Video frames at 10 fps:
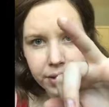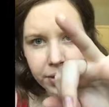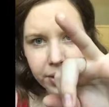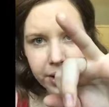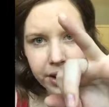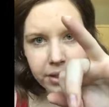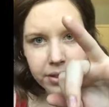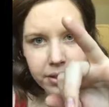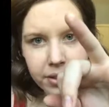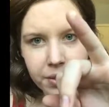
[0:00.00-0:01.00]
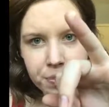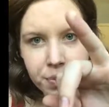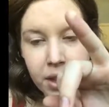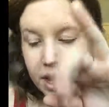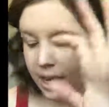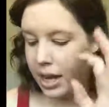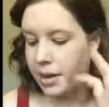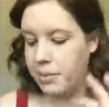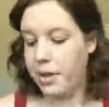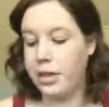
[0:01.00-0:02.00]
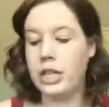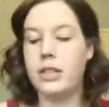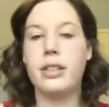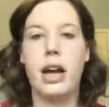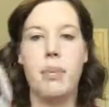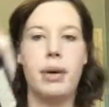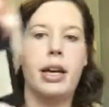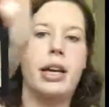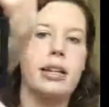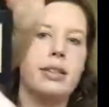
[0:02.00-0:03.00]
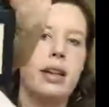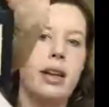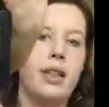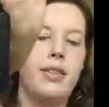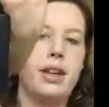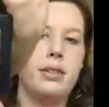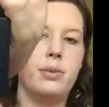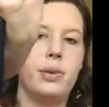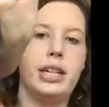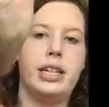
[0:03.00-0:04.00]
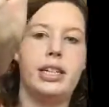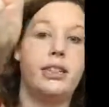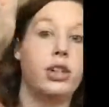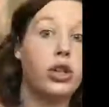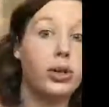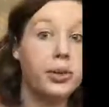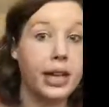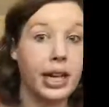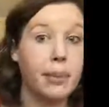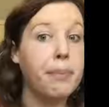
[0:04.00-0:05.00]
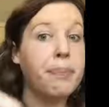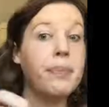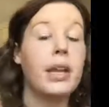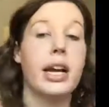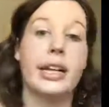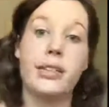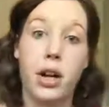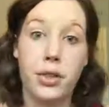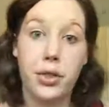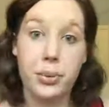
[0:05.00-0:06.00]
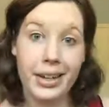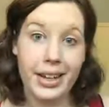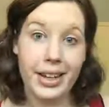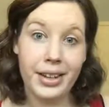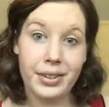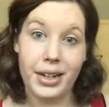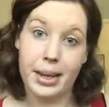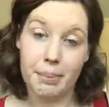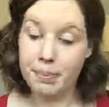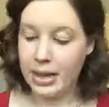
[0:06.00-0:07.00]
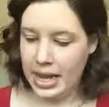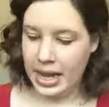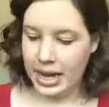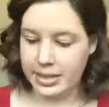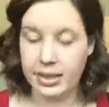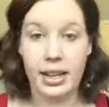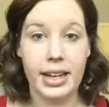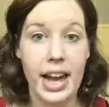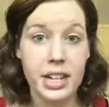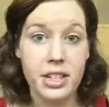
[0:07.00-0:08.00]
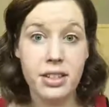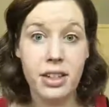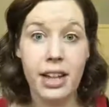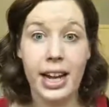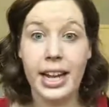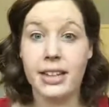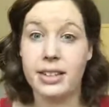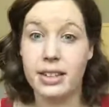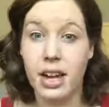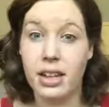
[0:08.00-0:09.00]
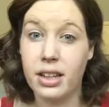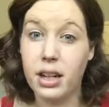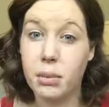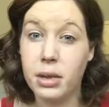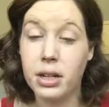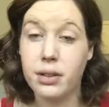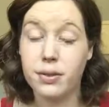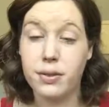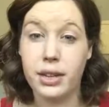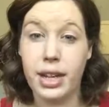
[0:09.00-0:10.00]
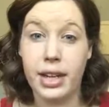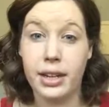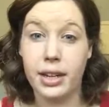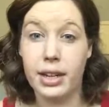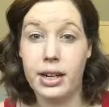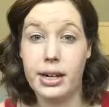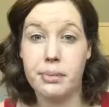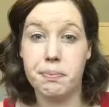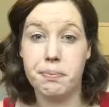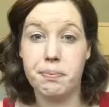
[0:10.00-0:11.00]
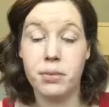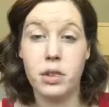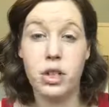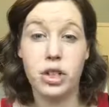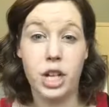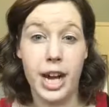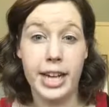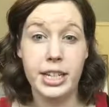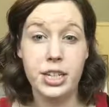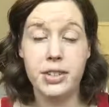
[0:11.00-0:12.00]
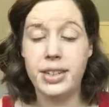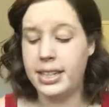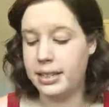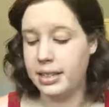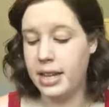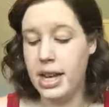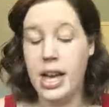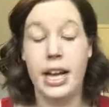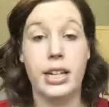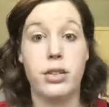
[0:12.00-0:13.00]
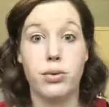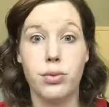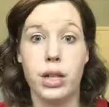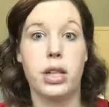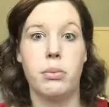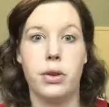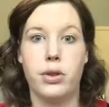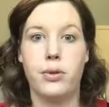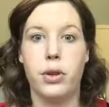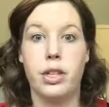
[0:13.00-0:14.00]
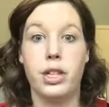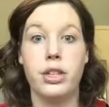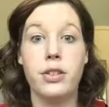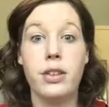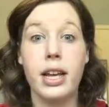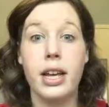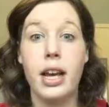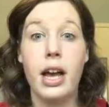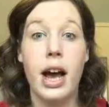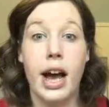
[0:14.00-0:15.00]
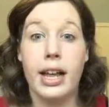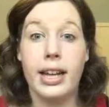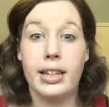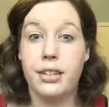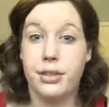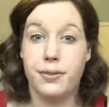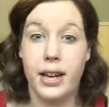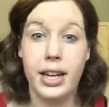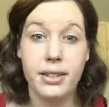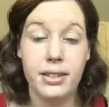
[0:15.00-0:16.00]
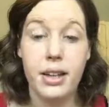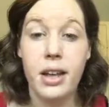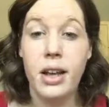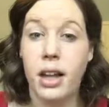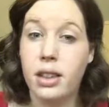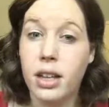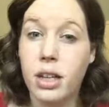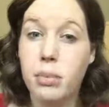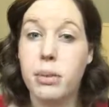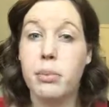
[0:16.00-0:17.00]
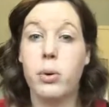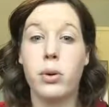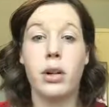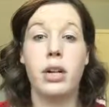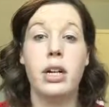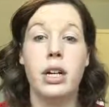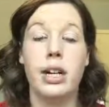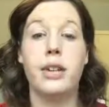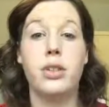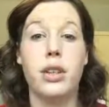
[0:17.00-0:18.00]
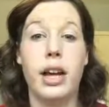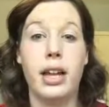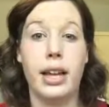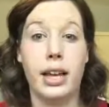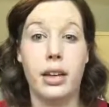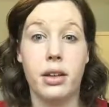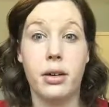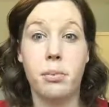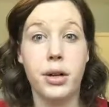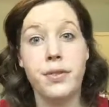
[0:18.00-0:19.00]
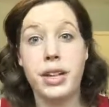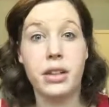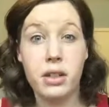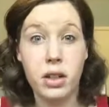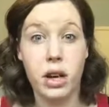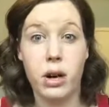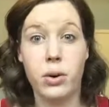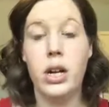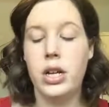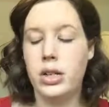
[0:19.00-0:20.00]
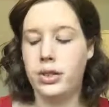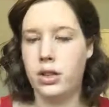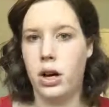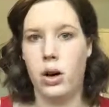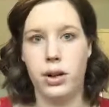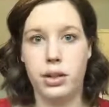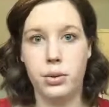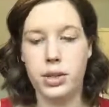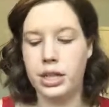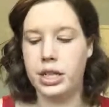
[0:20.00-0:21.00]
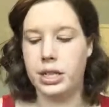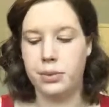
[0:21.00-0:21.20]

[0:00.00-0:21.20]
focus. Um, the third step is this one and it's a cream. It's called 3D cream. It catches the light. It's got a little bit of like um, shine to it. It's really beautiful and it just like highlights your face a little bit more, gives you that like perfect glow. So that's what we're gonna